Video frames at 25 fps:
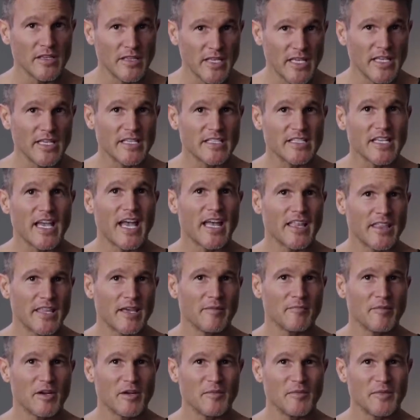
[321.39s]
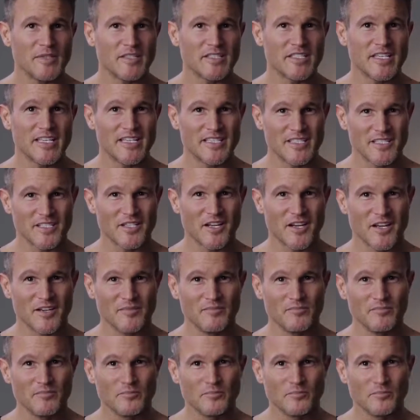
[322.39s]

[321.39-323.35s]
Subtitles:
needs at that moment in time.